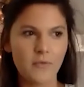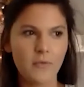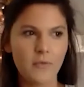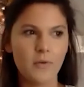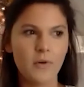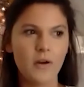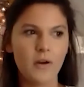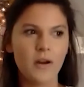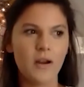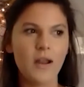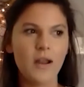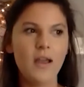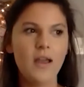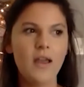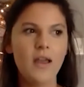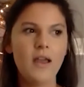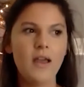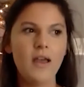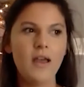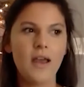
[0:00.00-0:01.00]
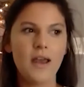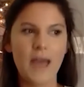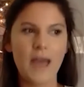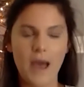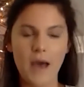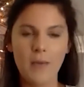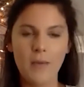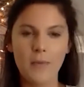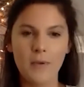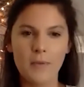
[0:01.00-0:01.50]
for an
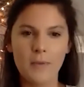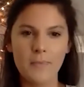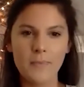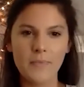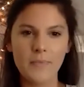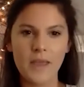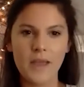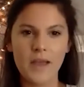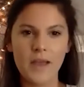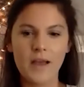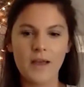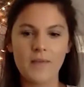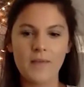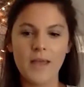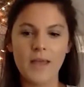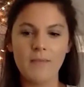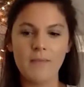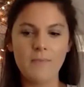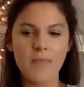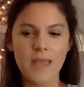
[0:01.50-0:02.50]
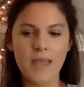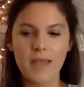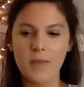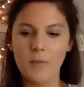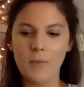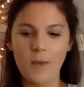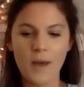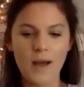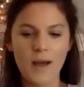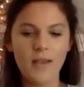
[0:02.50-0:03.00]
album and make
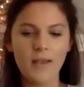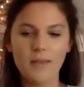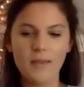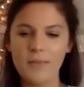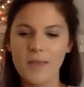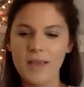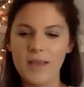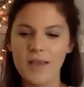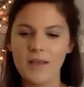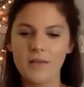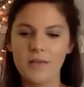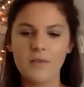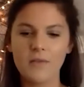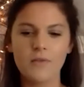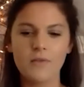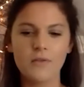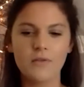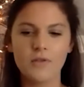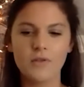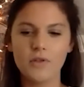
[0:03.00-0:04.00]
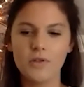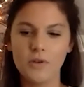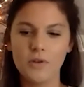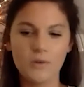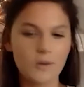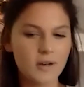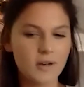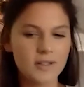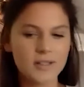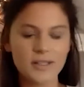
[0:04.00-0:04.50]
it well and make it
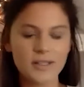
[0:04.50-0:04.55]
yours?